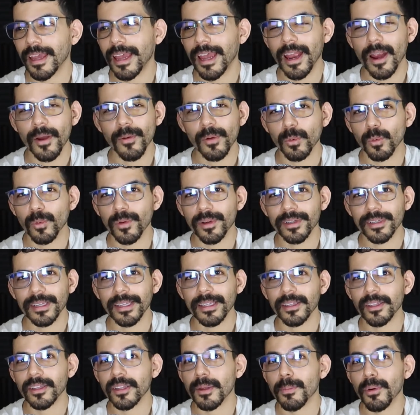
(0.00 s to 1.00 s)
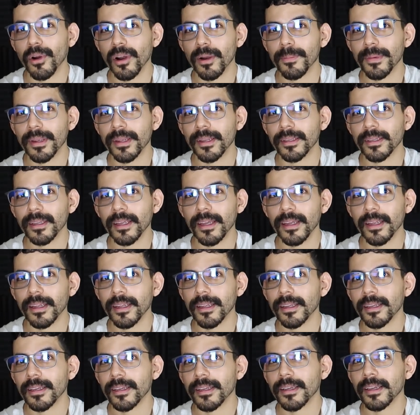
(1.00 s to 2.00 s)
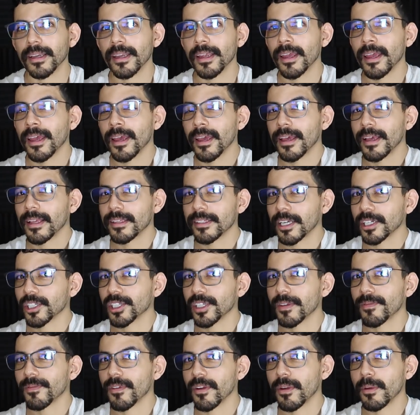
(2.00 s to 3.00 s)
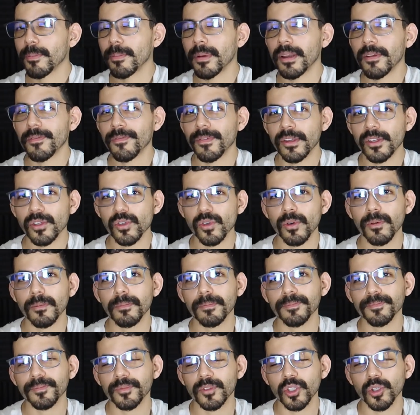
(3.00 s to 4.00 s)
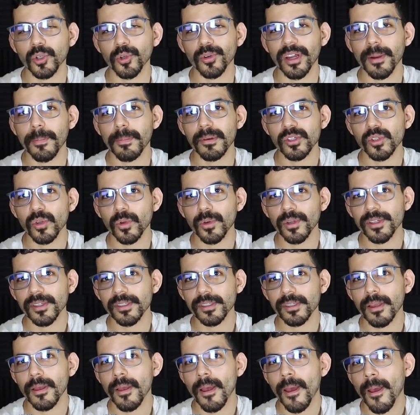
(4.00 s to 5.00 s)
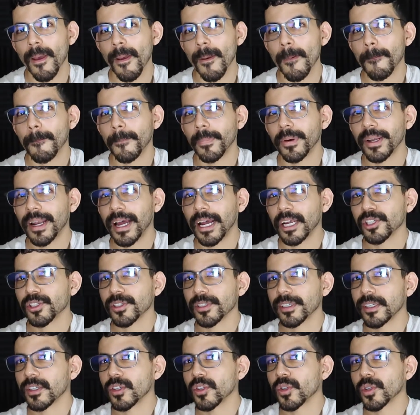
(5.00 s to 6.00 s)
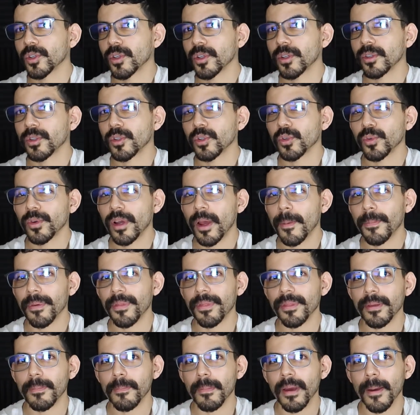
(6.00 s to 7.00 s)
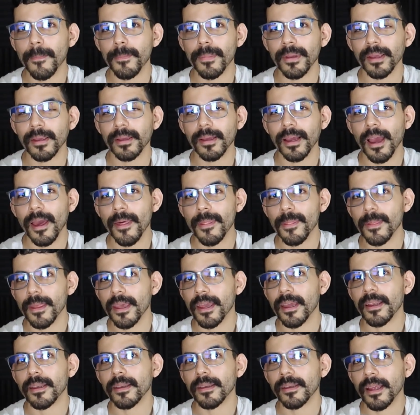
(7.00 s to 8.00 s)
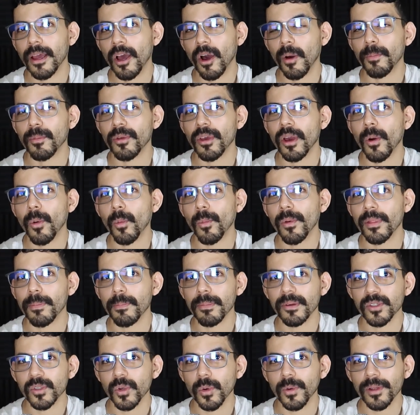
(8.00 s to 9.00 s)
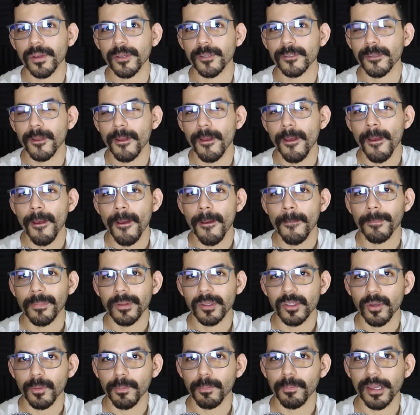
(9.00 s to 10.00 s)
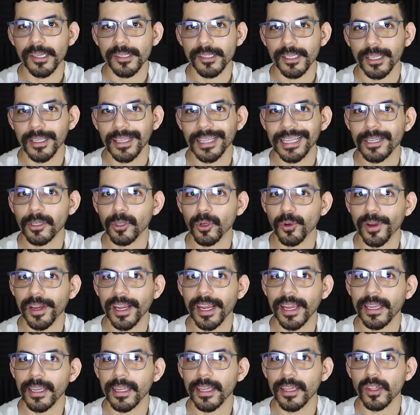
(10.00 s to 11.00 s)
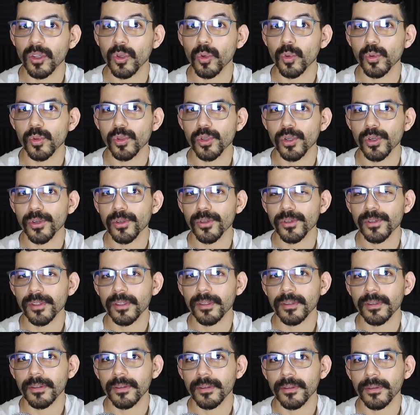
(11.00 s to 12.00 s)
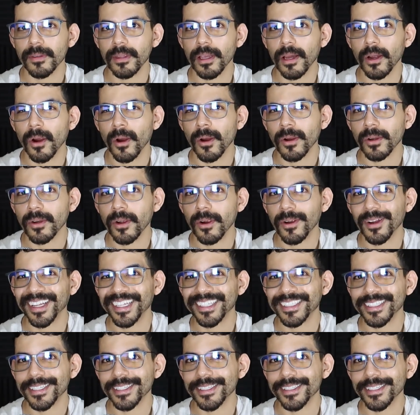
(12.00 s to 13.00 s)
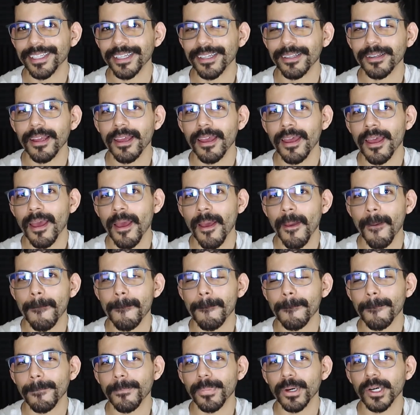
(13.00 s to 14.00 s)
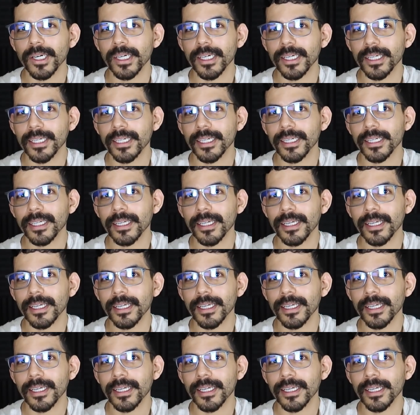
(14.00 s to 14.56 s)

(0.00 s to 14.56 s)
everyone in the department. And it's actually very beneficial to create personas, but actually you could do empathy mapping and then help you out with personas. So basically creating users that are non-existent, but